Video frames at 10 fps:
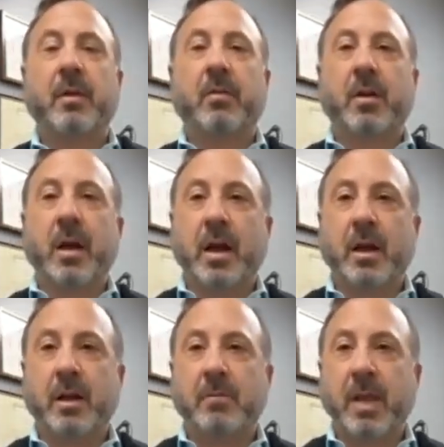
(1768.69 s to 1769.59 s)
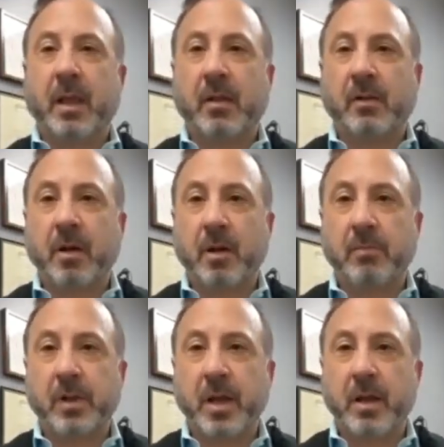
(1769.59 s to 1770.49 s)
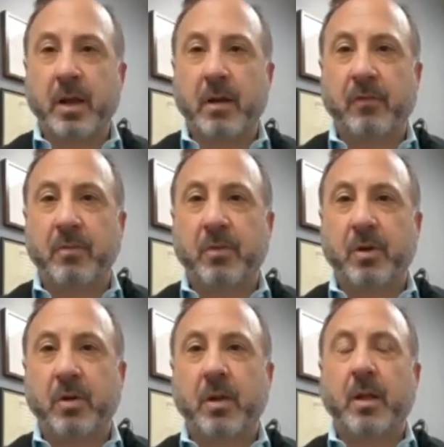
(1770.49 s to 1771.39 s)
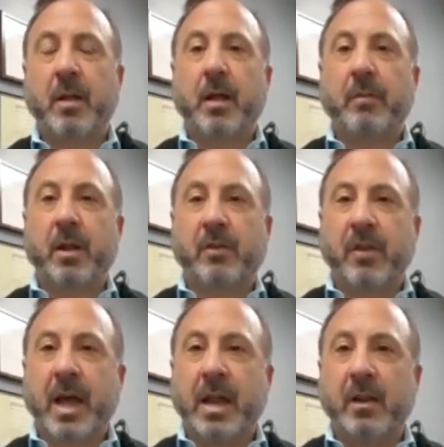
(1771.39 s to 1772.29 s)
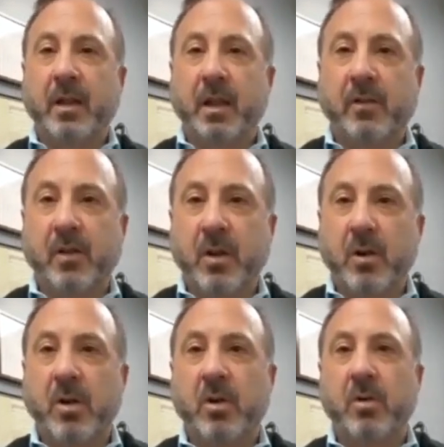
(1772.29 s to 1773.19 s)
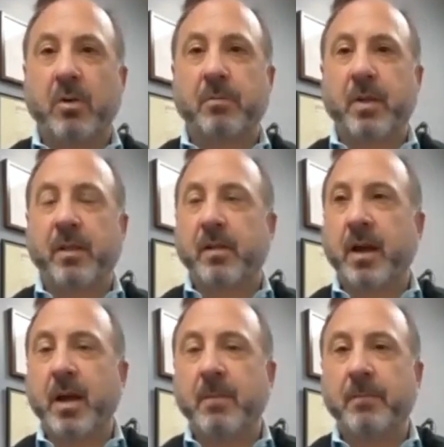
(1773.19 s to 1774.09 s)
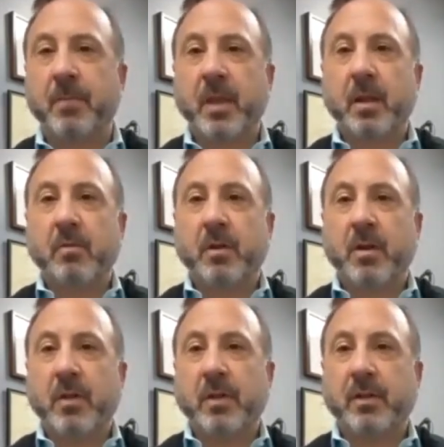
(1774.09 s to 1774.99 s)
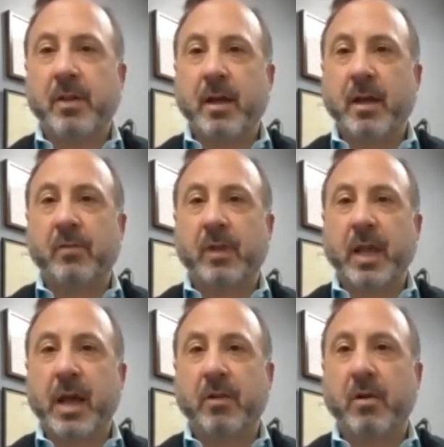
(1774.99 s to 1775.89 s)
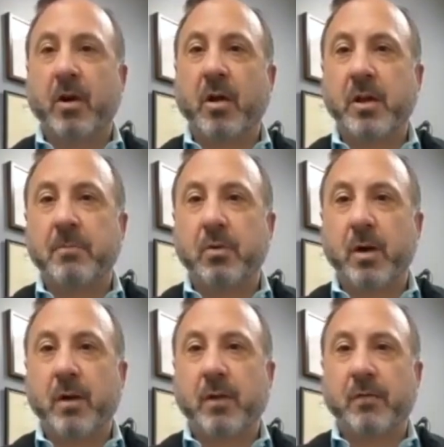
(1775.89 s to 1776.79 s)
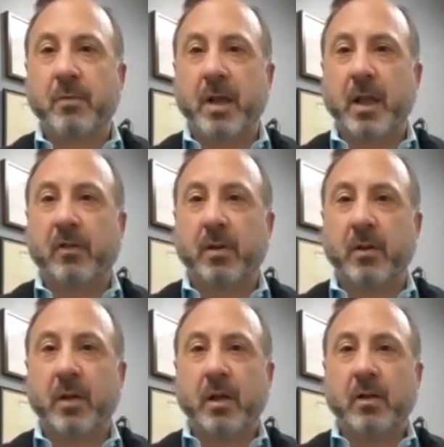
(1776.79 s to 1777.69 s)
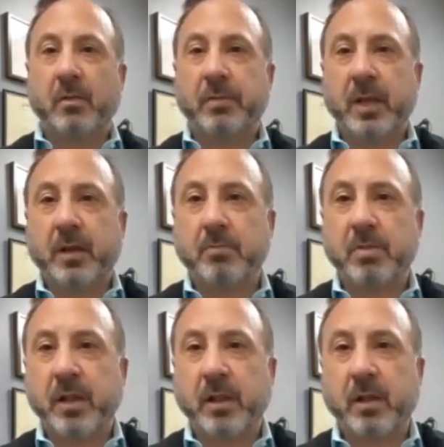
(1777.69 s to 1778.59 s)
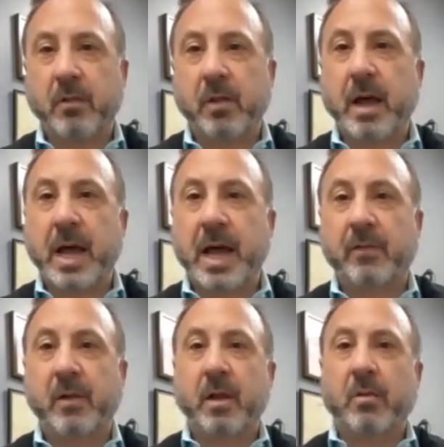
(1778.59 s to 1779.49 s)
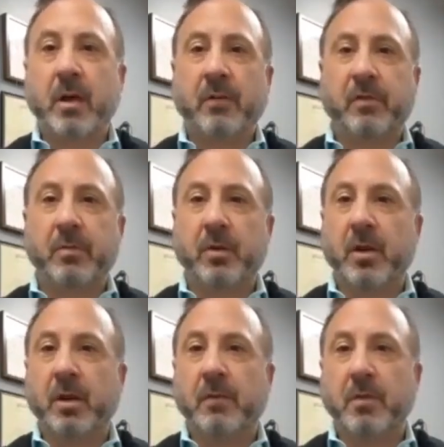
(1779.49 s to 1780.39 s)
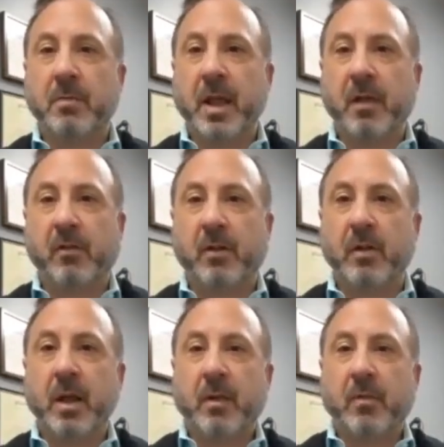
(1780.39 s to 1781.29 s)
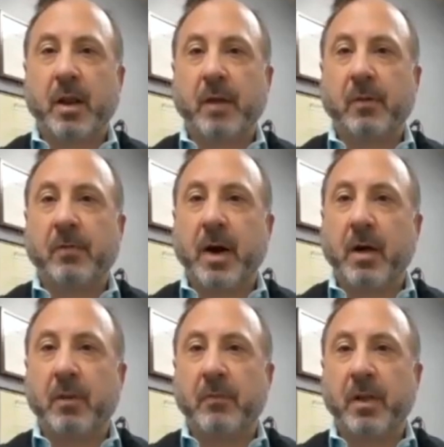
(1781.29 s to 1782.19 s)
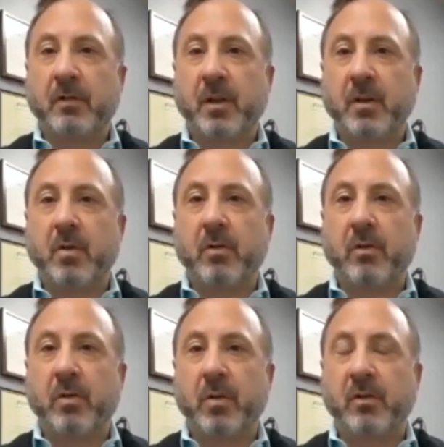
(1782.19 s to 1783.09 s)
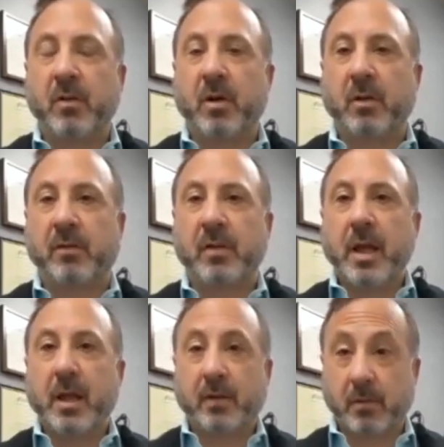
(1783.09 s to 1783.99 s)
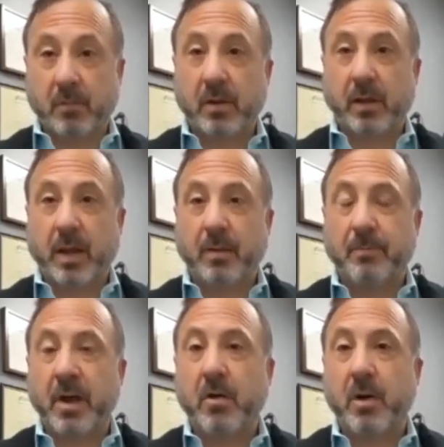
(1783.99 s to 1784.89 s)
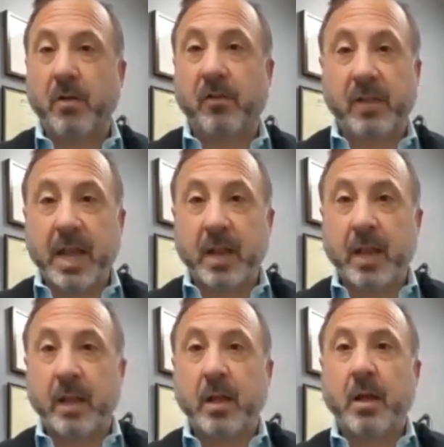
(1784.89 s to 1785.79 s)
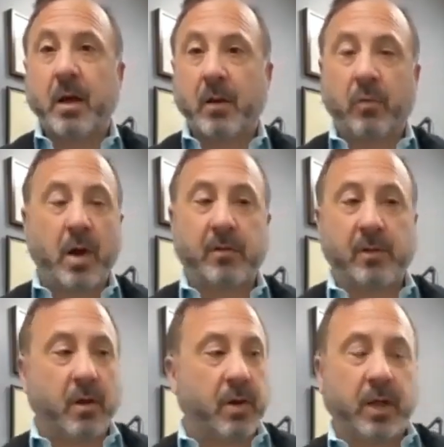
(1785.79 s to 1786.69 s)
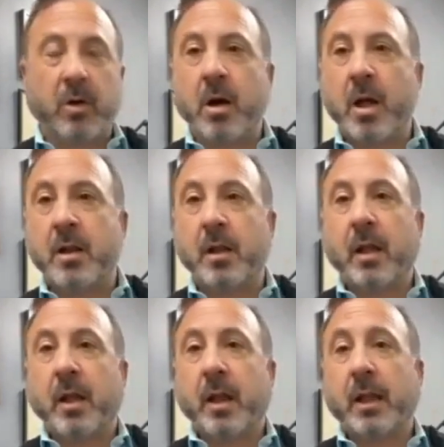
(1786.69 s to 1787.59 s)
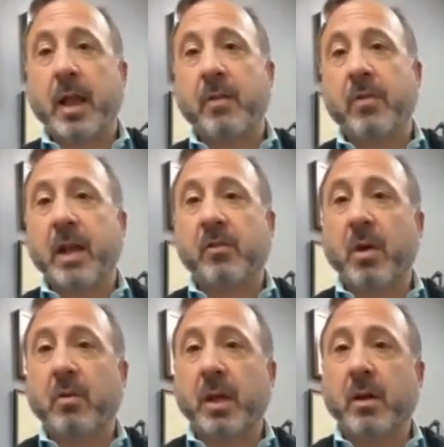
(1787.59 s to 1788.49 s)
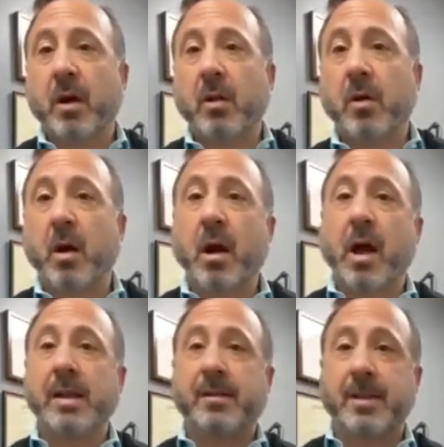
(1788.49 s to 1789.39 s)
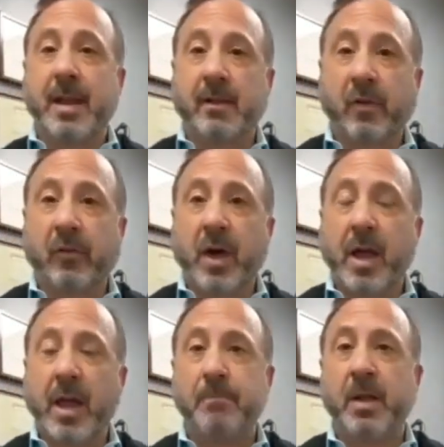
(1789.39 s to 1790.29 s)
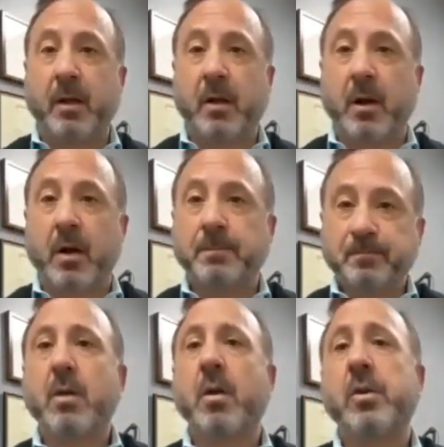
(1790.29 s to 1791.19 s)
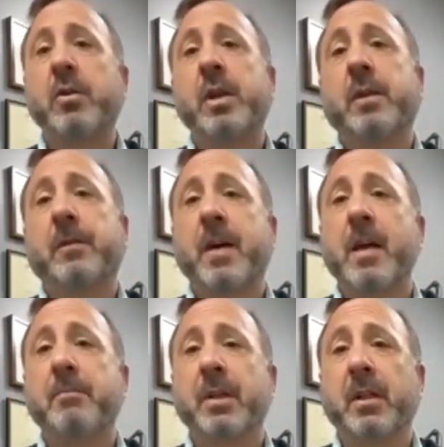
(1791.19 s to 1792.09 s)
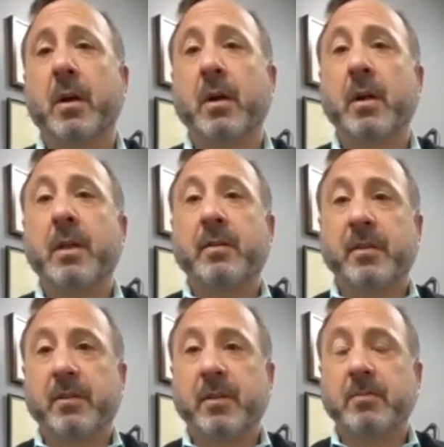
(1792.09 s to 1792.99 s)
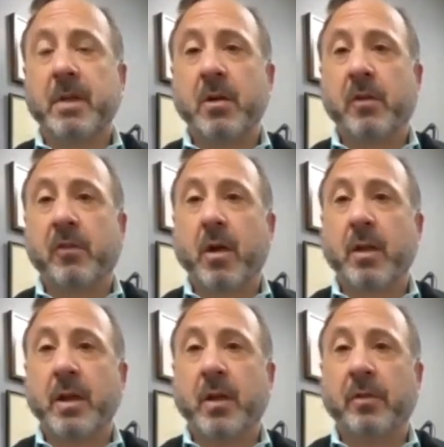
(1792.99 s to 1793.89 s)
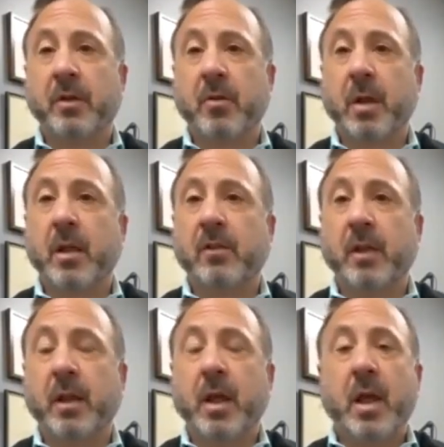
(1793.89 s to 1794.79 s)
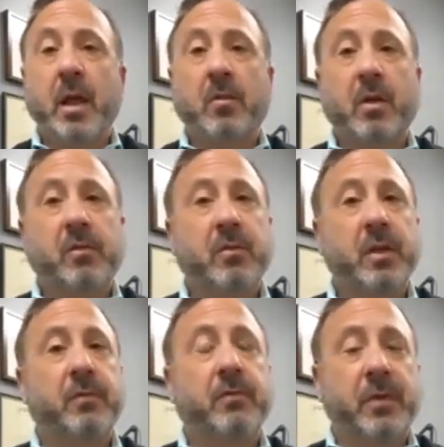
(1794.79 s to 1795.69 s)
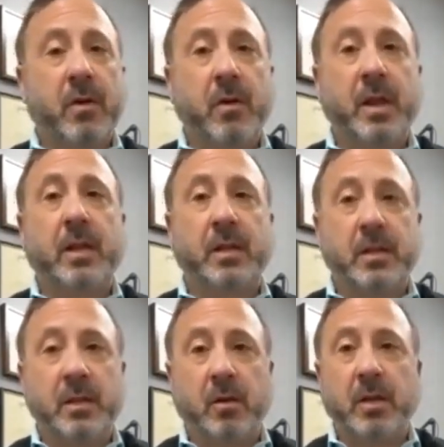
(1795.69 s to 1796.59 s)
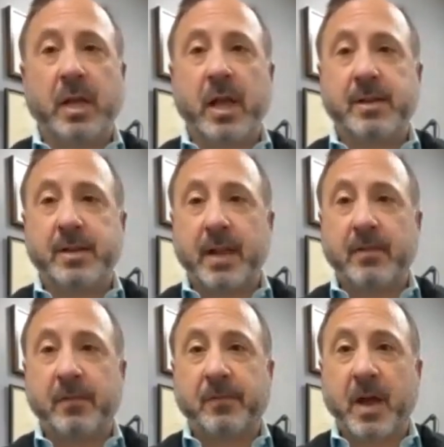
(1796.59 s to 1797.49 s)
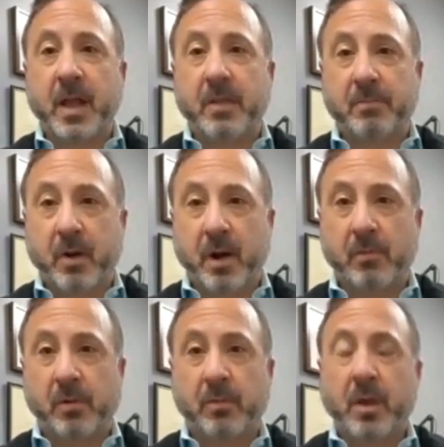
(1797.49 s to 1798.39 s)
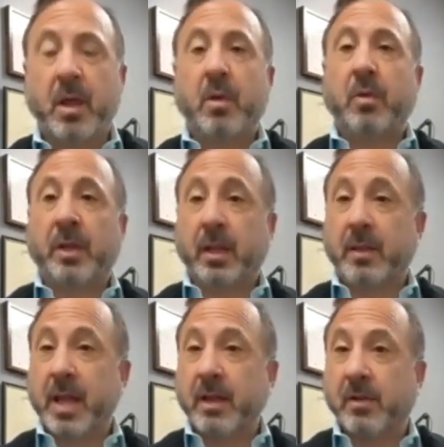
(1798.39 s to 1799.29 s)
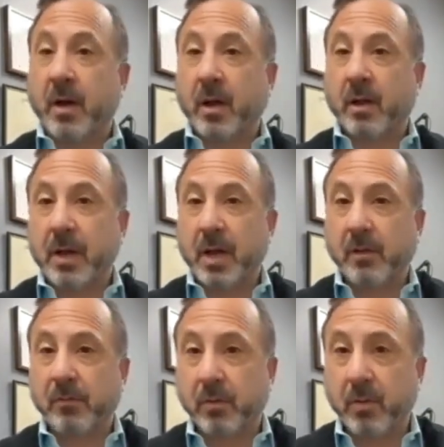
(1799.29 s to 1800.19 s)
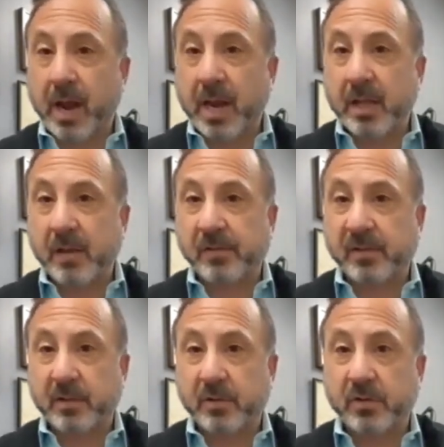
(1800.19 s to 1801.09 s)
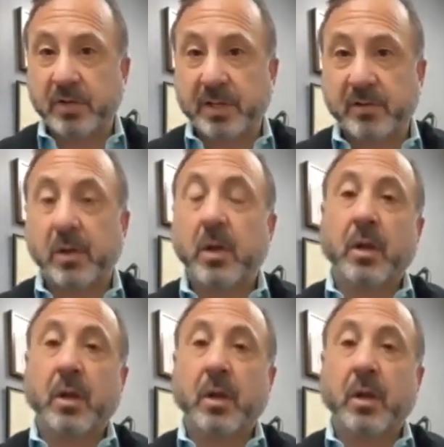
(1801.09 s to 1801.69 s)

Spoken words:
We're not going to make you terribly uncomfortable. I'm going to chat and get to know you. And by the time we're done the test, we've gathered all the important information. You'll be completely relaxed. We'll We'll have some good information. We can have a follow-up visit, go over the results, and really get a better understanding of what's going on. Again, that's what we call our identify pillar in our unique 5-pillar system here at Sharlin Health and Neurology. And once we've very clearly identified the problem, we can then talk about a variety of solutions,